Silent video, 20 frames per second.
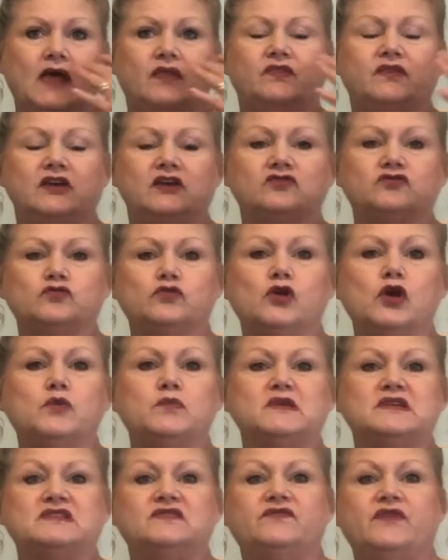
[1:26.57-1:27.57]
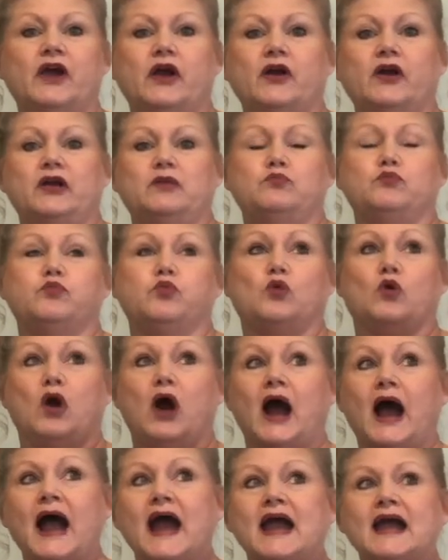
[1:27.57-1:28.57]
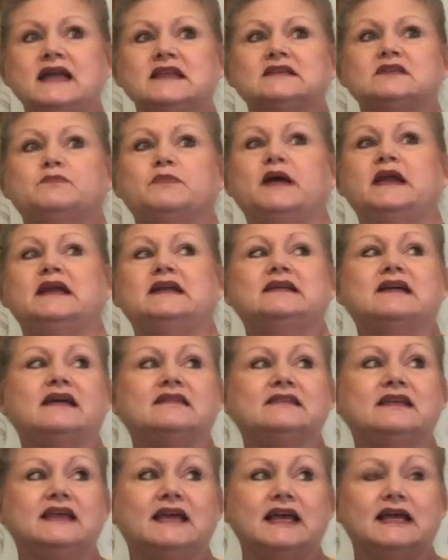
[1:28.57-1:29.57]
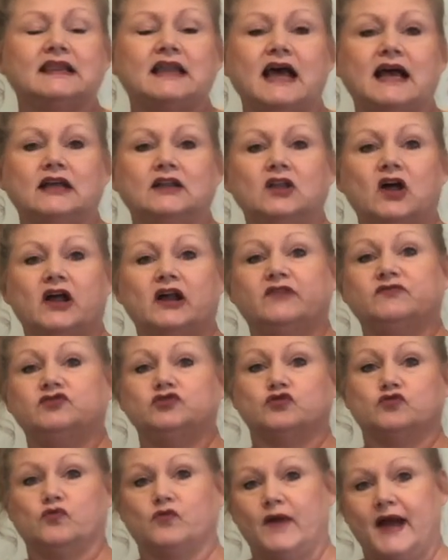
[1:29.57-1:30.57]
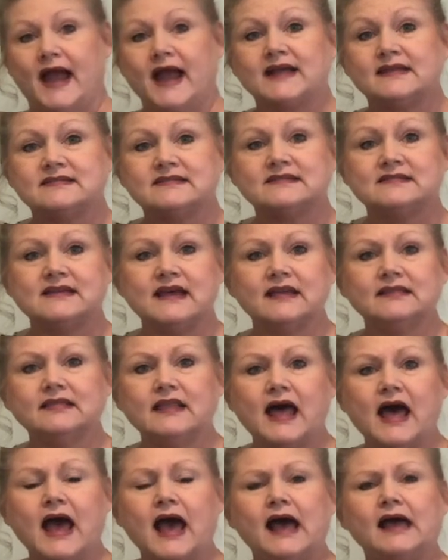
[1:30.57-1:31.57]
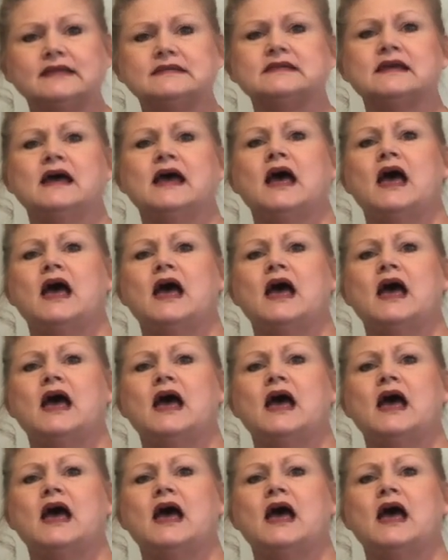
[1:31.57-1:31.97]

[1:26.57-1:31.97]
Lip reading: This room is very bright, but it doesn't get like a lot of direct sunlight.